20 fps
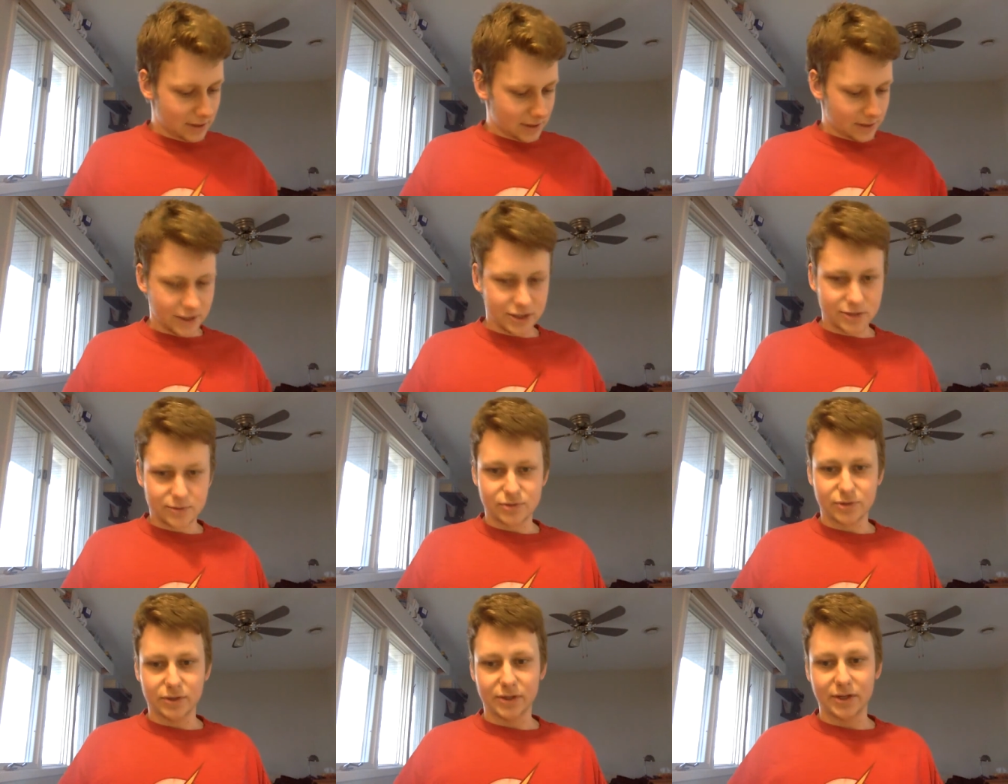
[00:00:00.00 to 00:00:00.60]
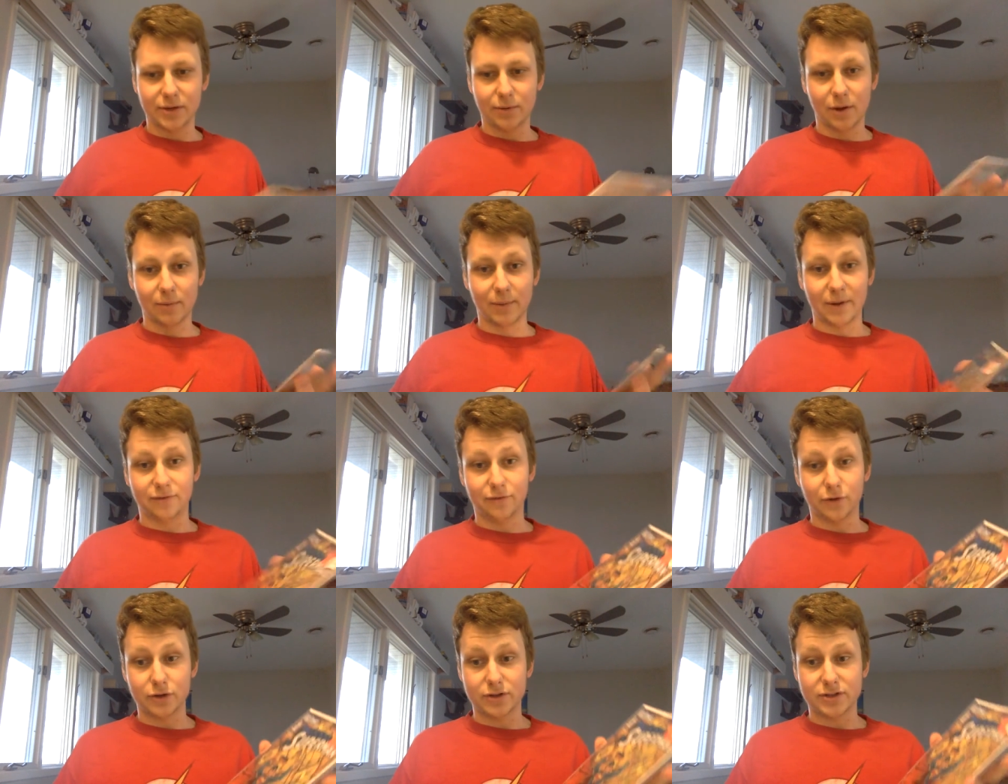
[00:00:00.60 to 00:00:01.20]
This was really one of my
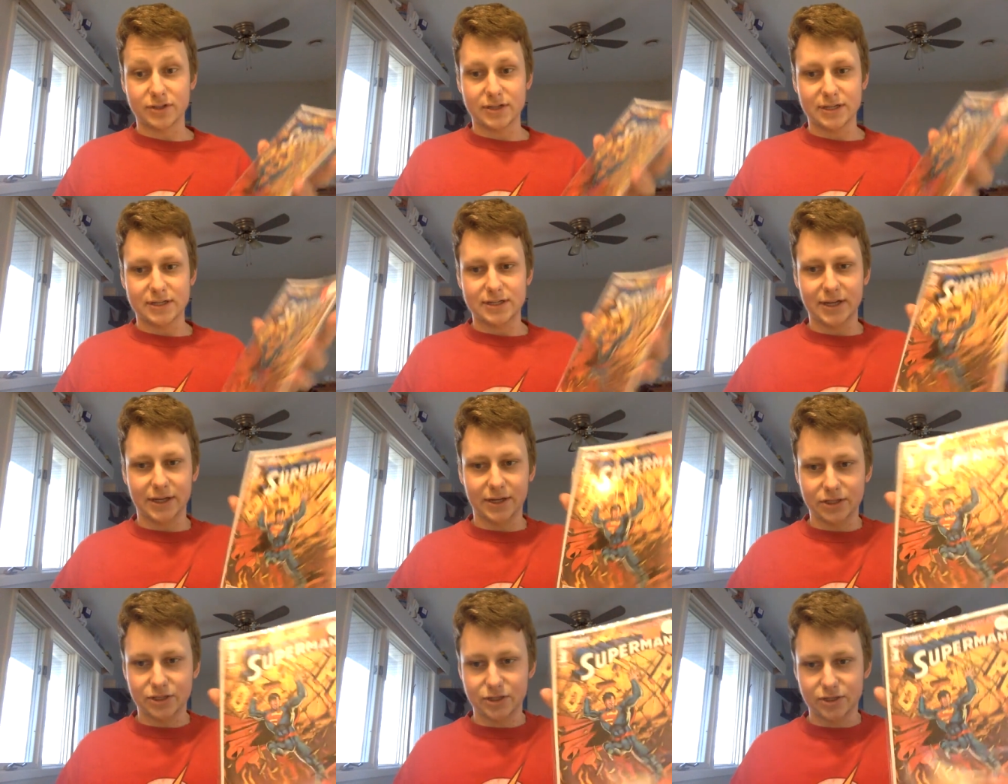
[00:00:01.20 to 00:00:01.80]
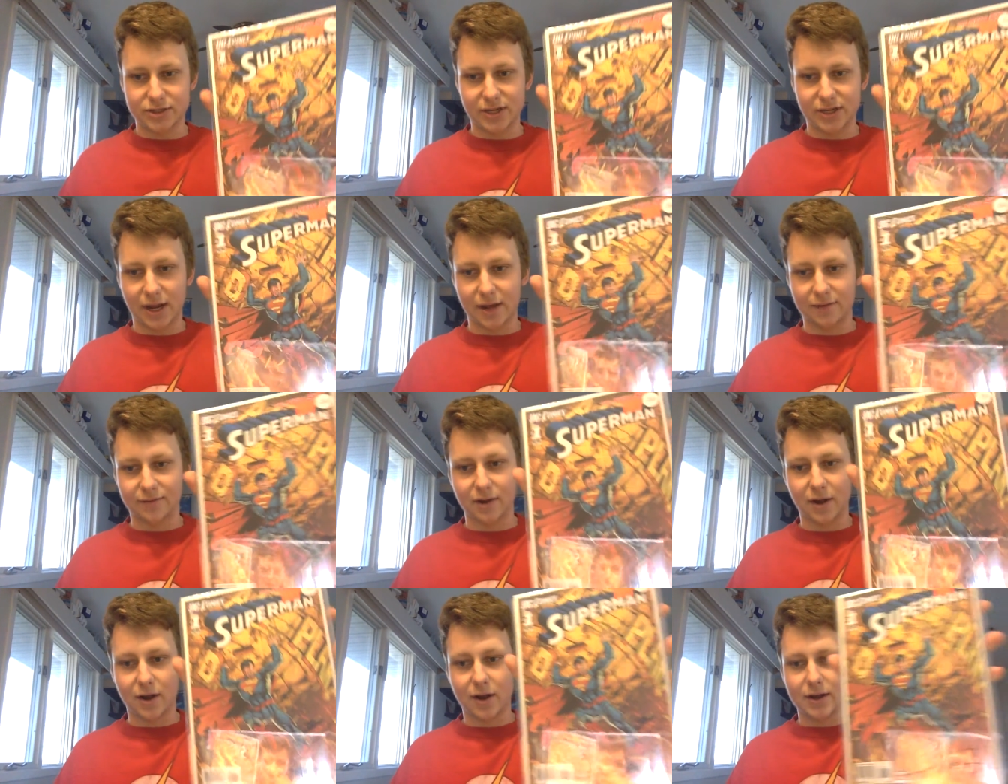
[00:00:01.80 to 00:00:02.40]
first signatures that
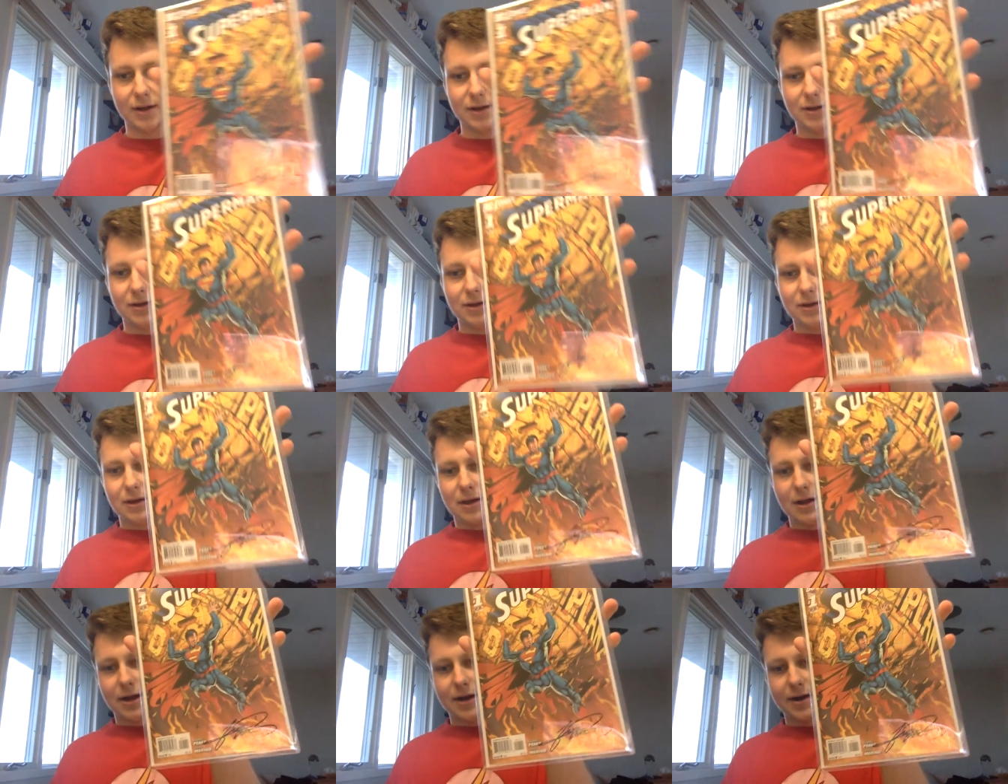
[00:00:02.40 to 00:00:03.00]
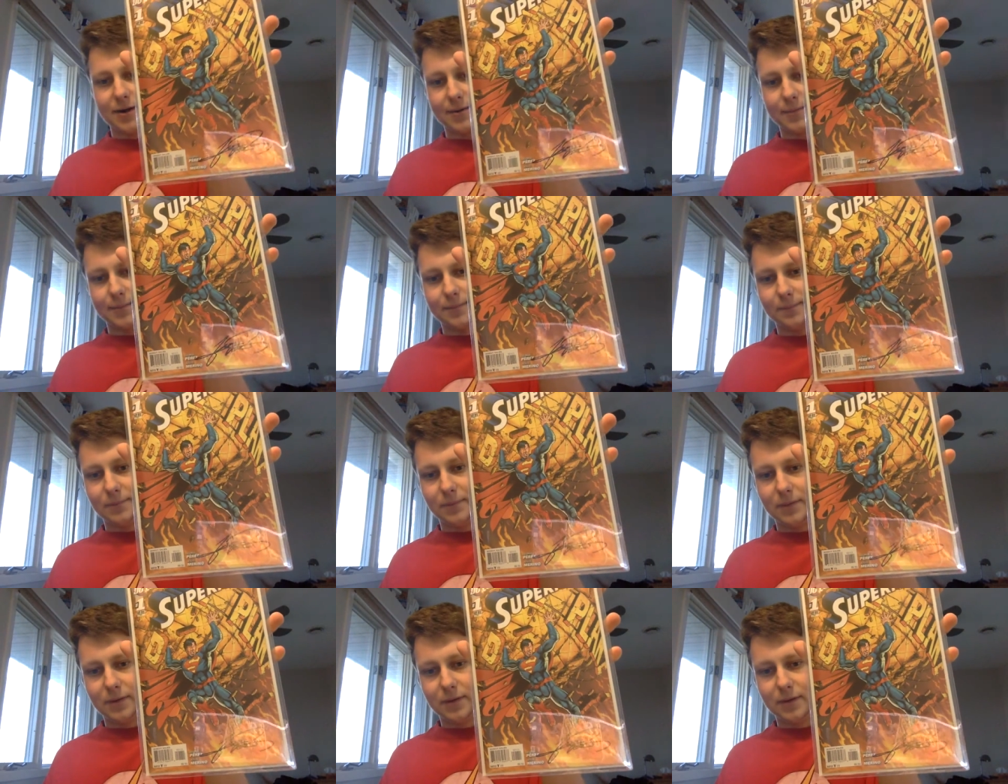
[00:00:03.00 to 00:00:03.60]
I've got, um,
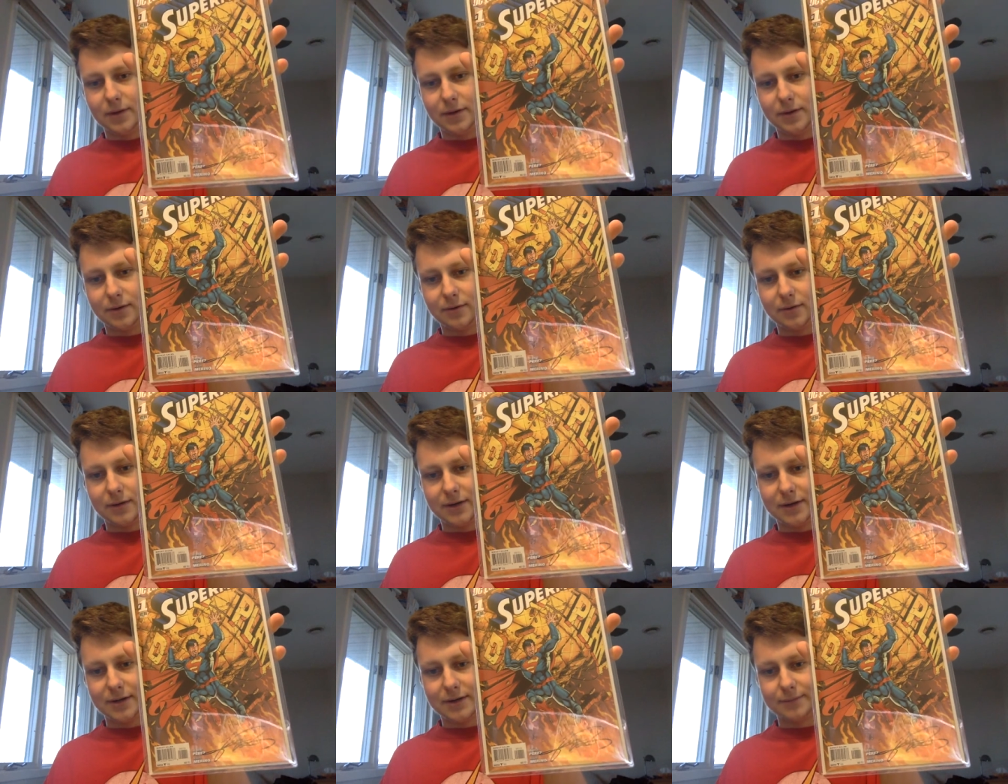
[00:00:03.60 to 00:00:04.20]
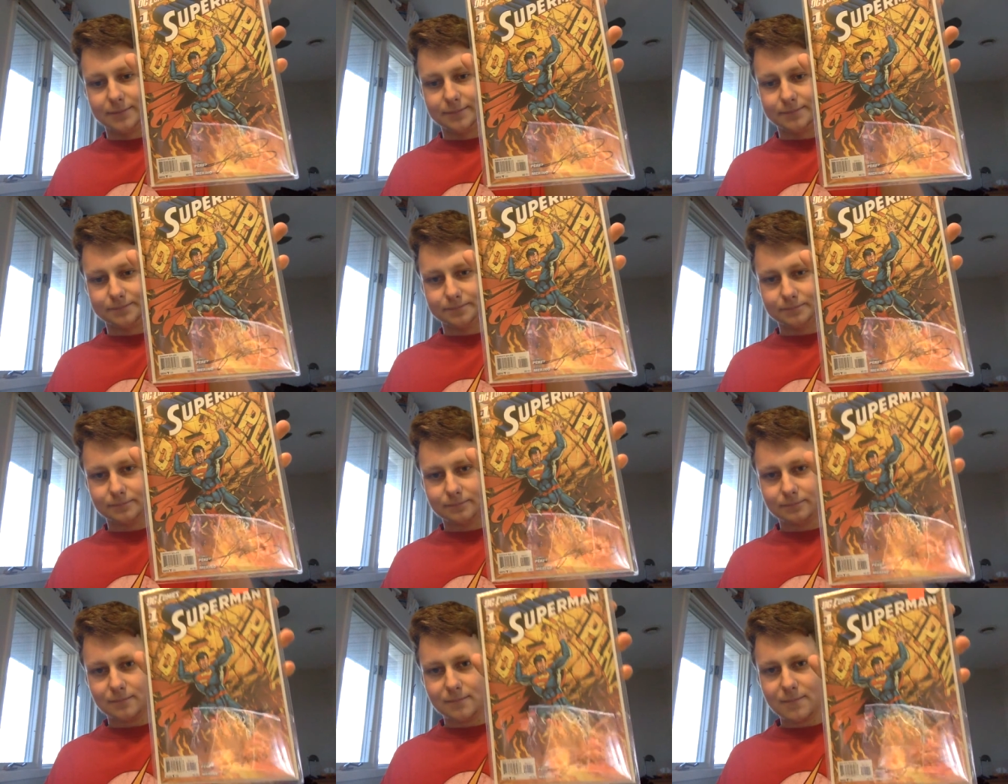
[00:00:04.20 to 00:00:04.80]
you know, um,
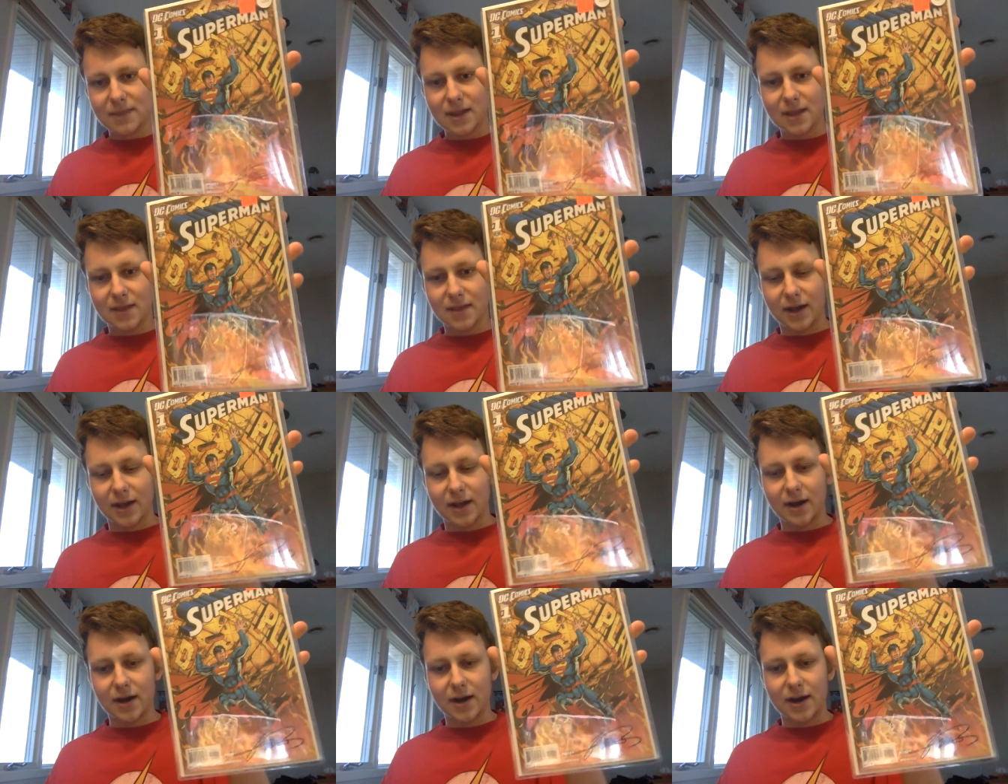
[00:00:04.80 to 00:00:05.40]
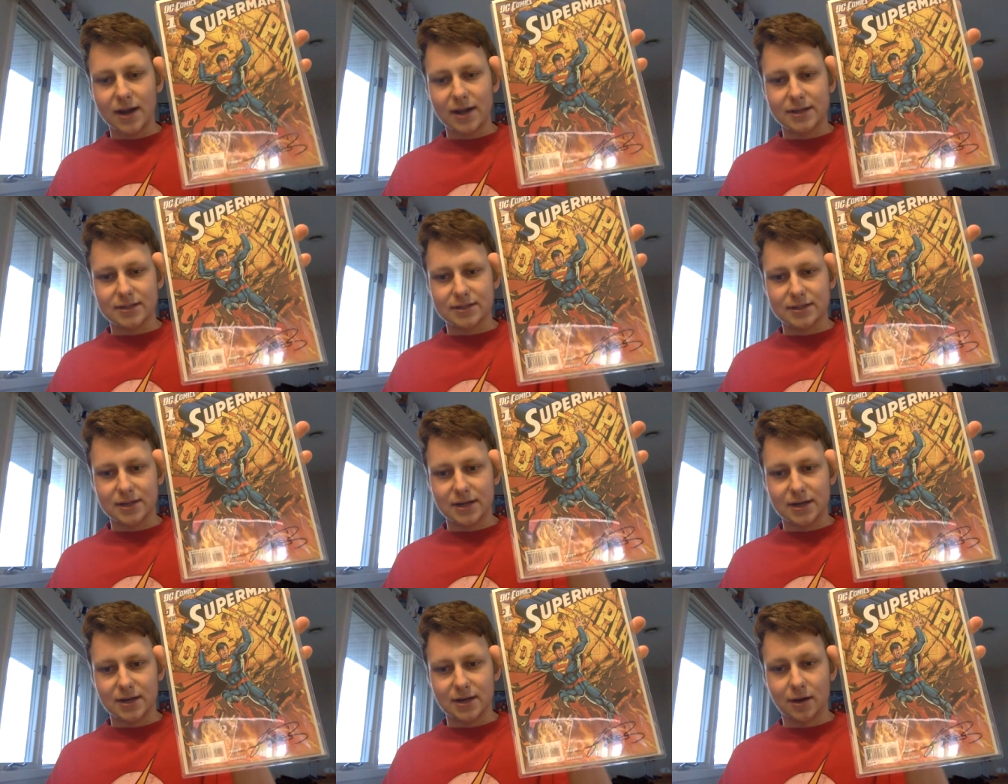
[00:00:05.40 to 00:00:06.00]
that I got as
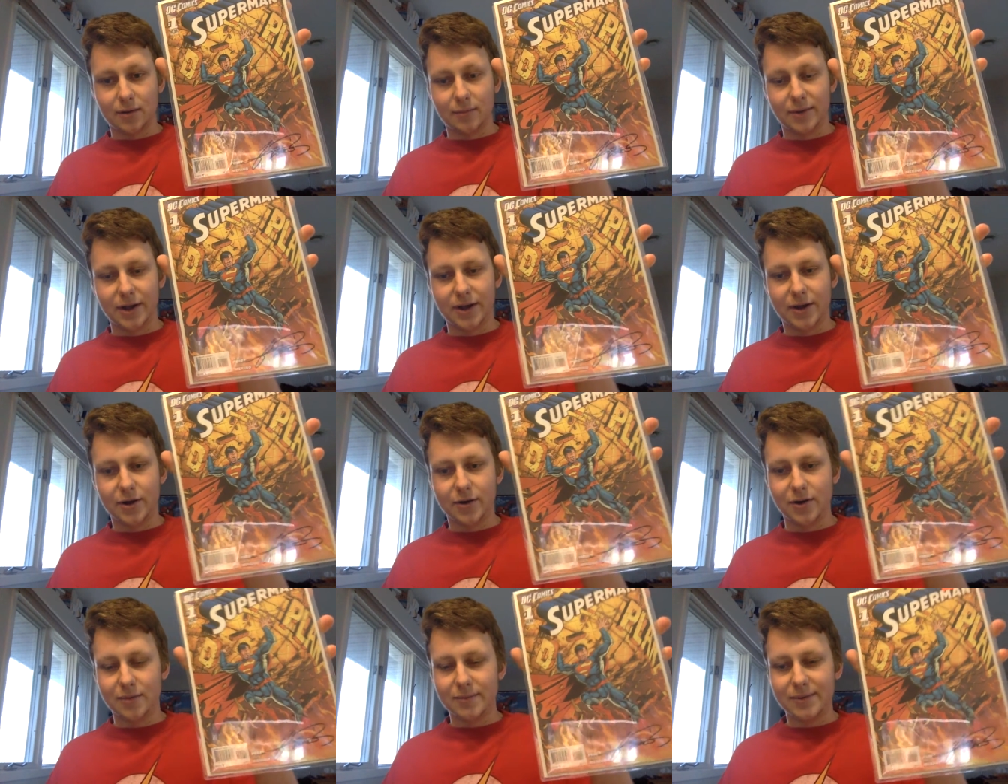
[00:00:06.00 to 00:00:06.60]
uh, on my own.